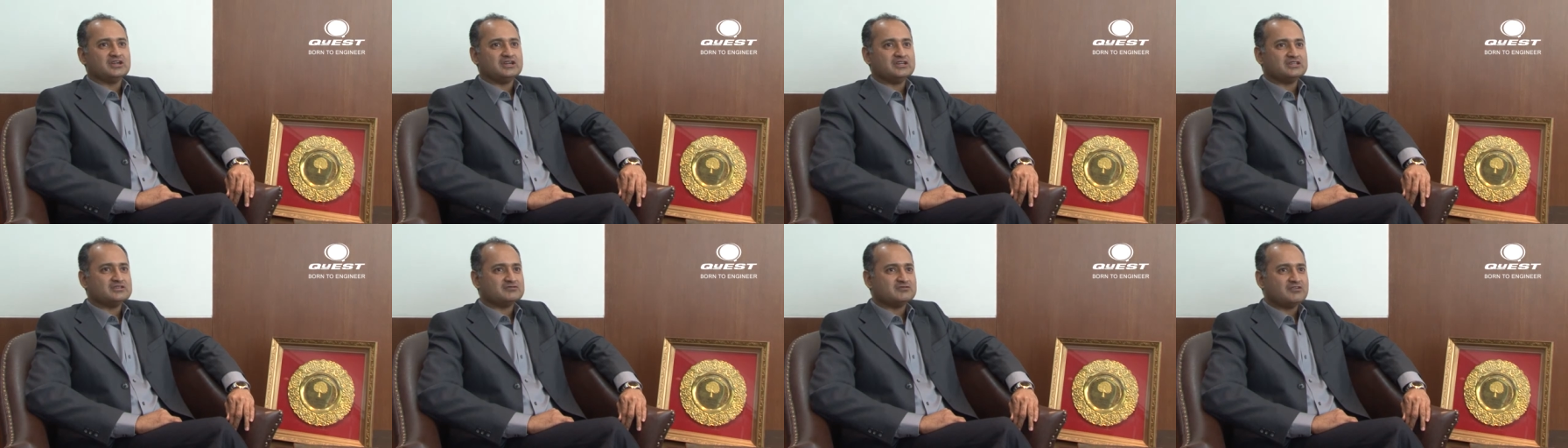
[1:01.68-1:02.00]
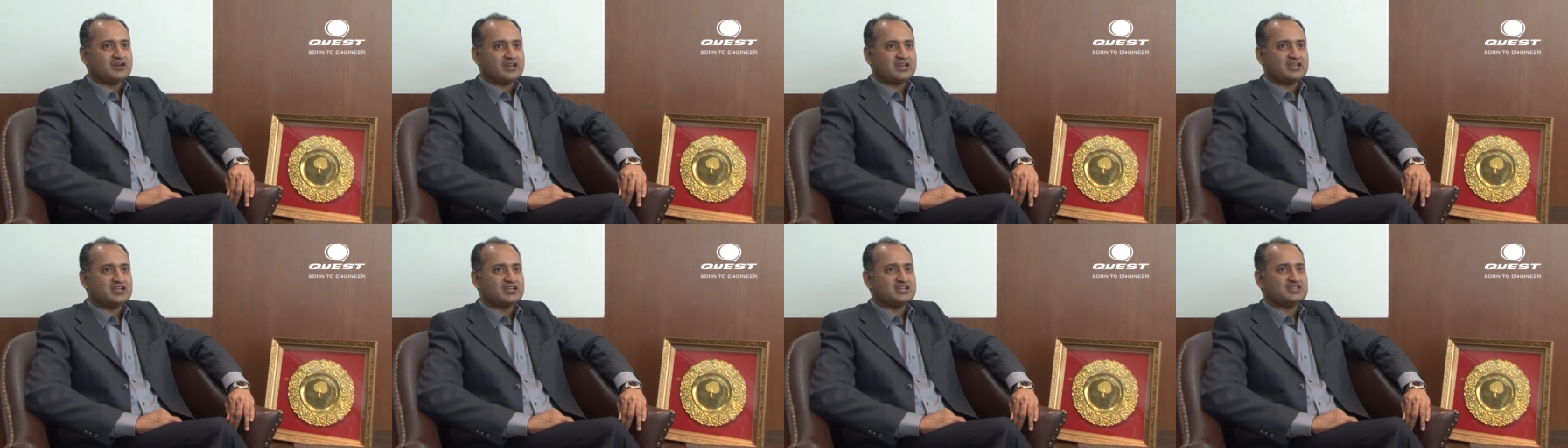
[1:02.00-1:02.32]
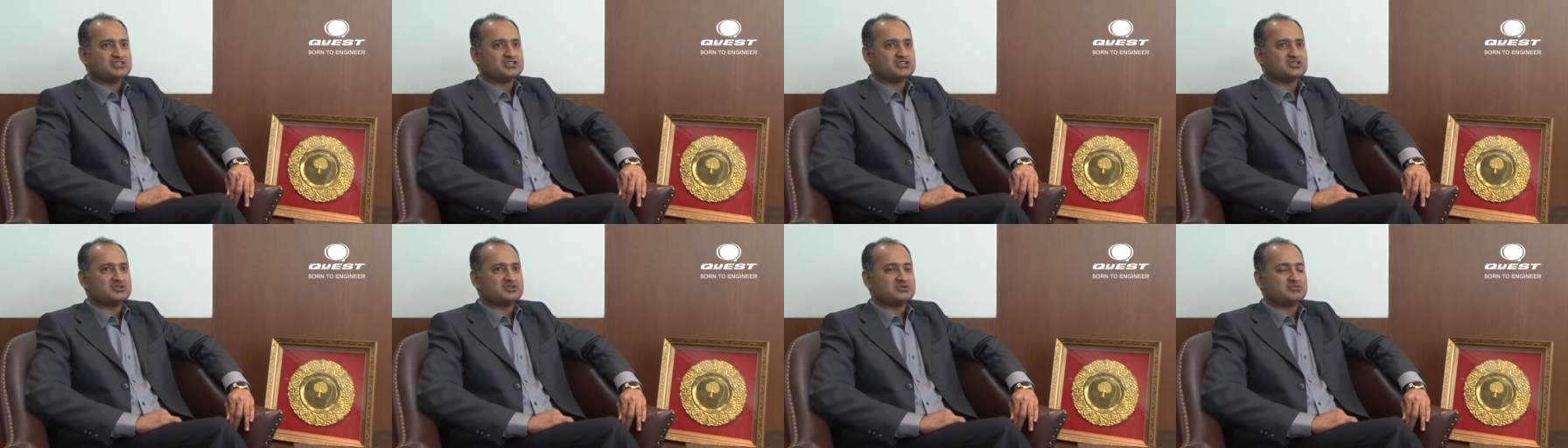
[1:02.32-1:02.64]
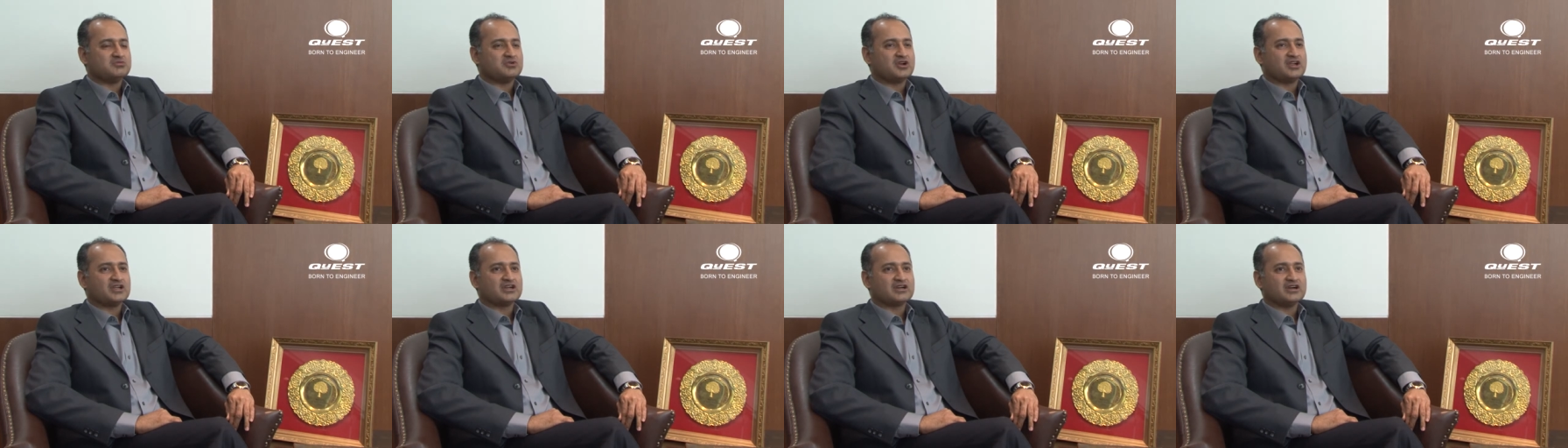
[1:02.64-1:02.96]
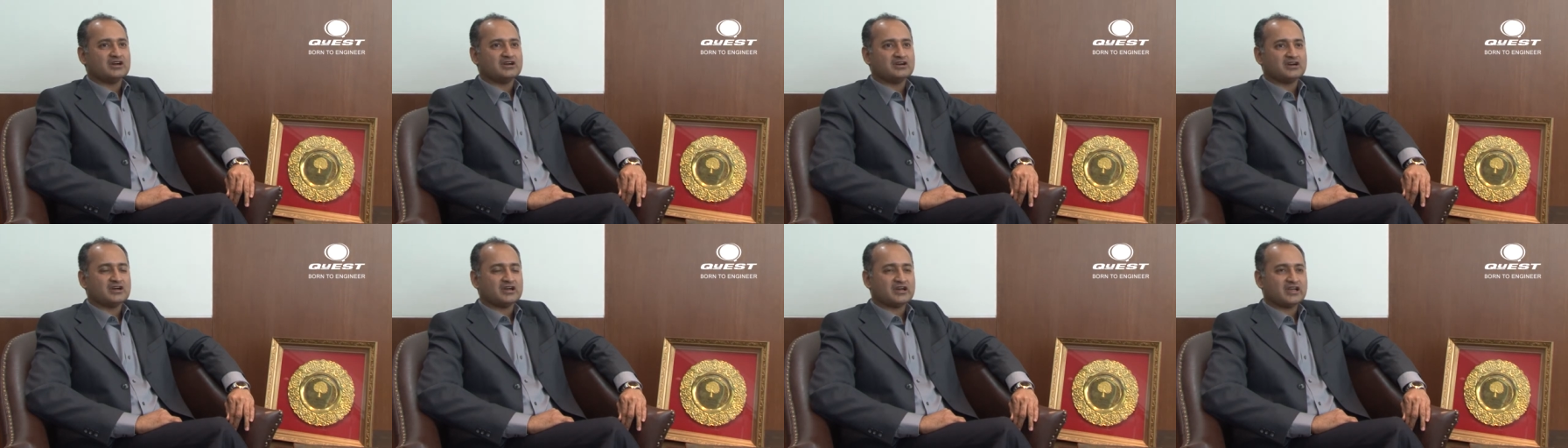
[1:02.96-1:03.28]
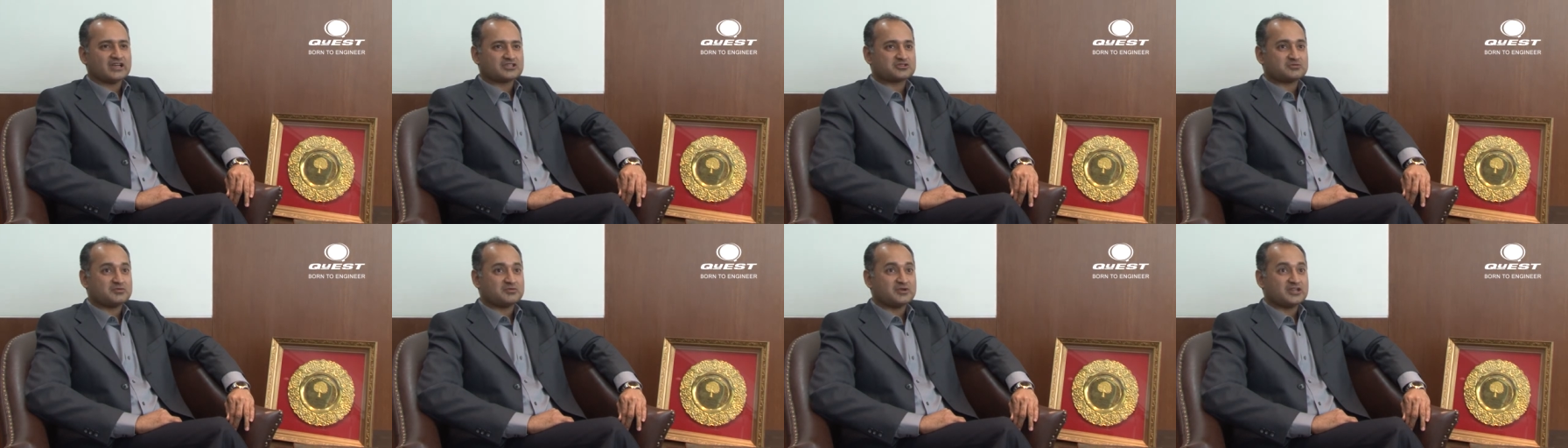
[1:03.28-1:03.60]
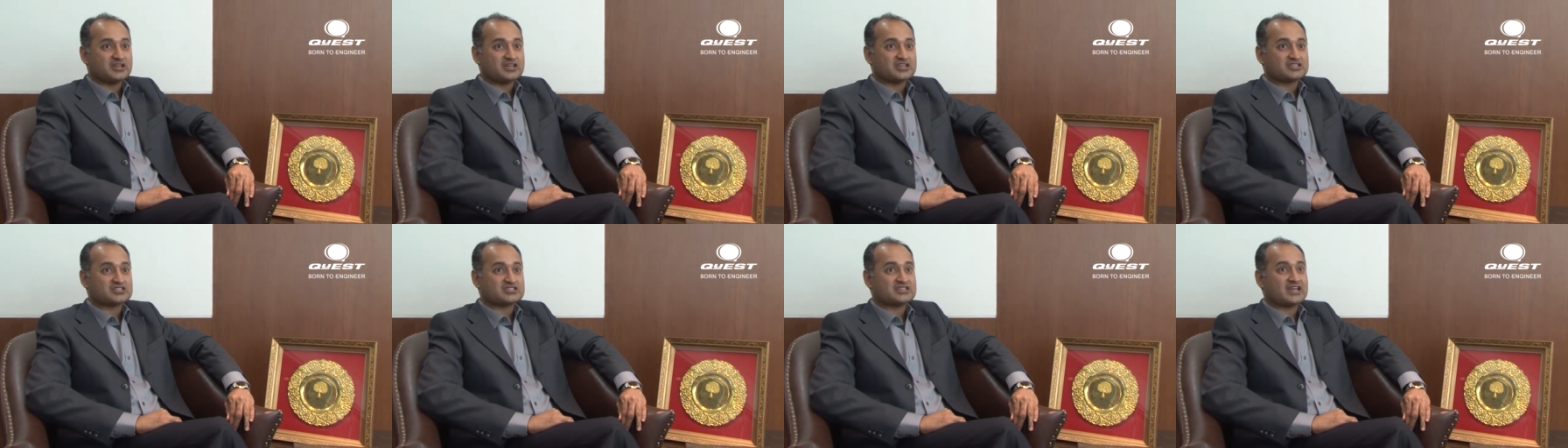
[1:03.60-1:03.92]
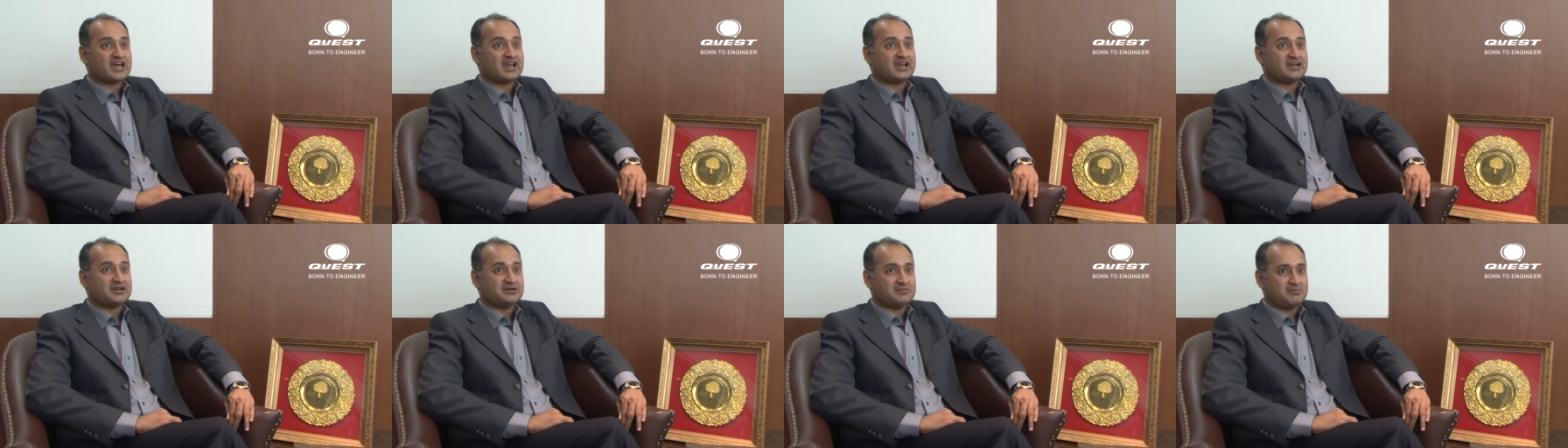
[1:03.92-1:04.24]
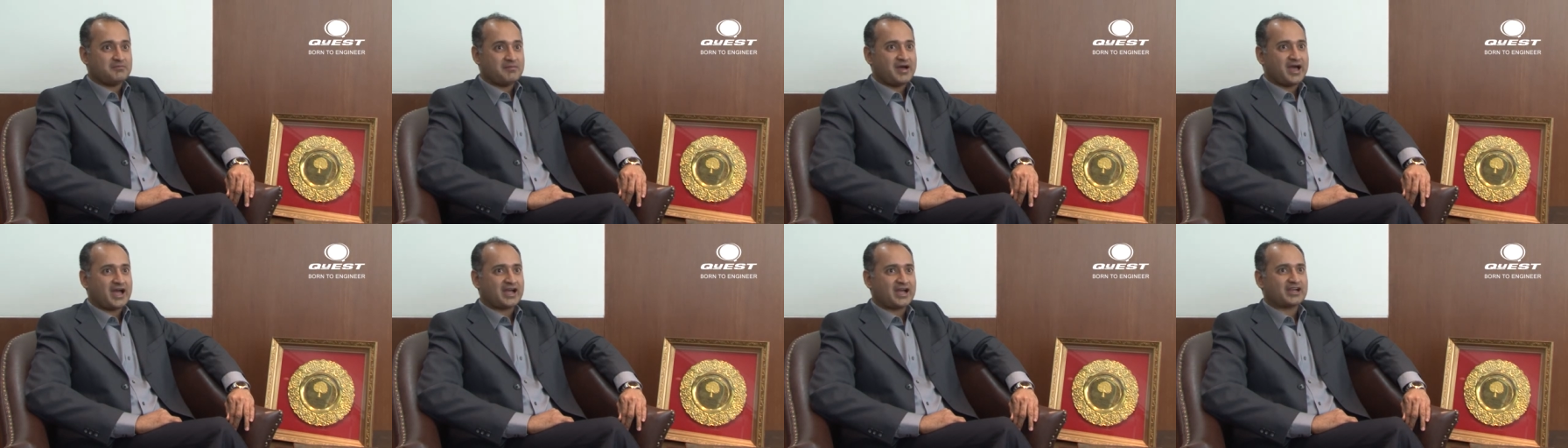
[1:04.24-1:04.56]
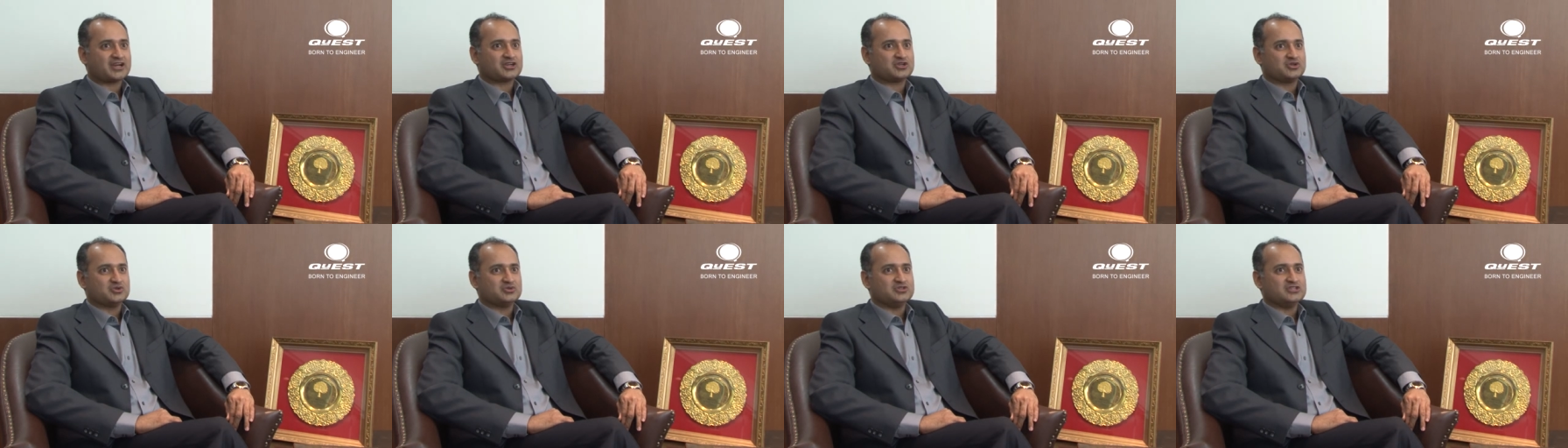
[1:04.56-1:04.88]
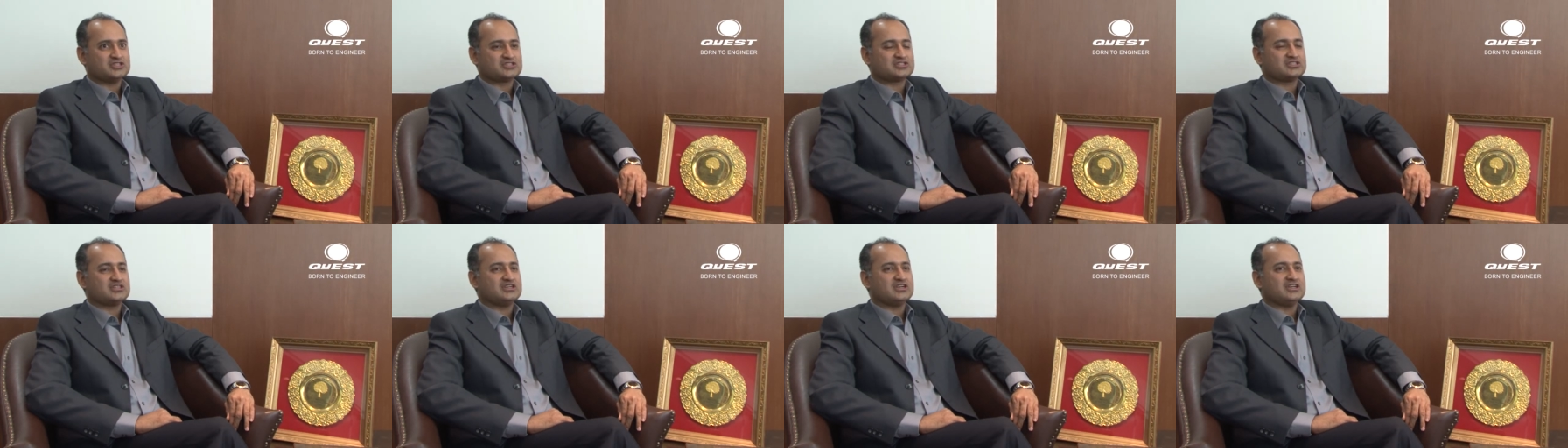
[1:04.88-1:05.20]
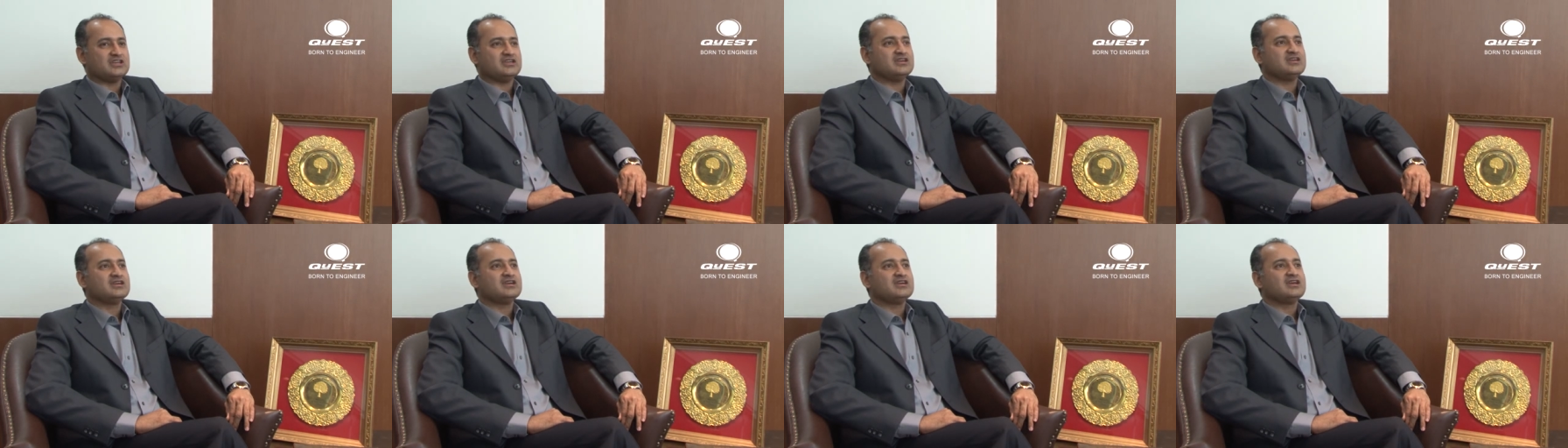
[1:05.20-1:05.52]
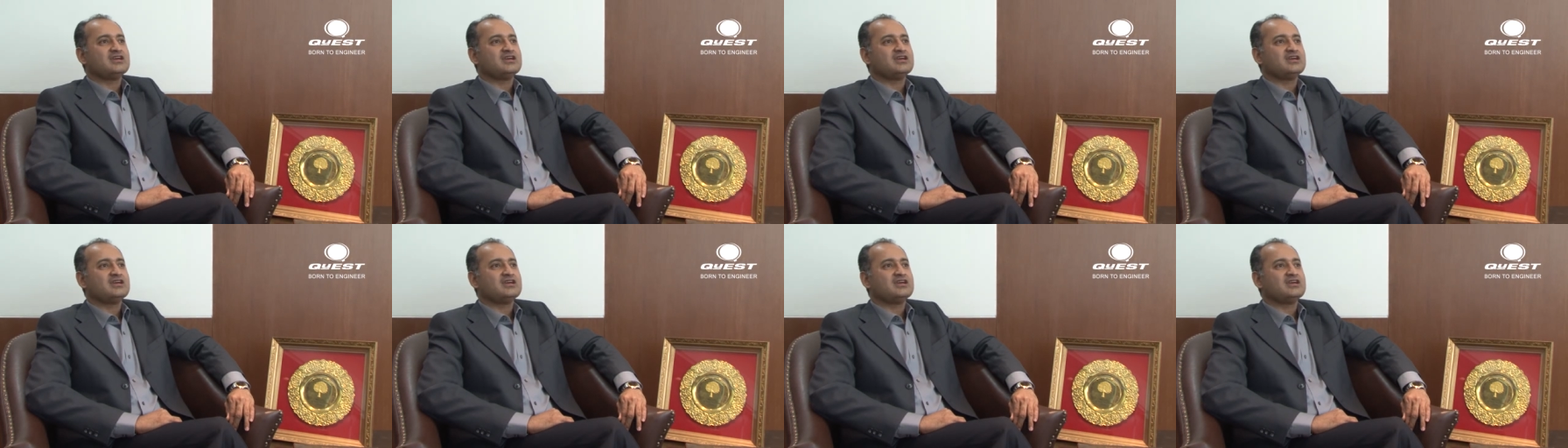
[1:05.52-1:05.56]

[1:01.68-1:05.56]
it is very easy to bring uh, experienced talent back to the city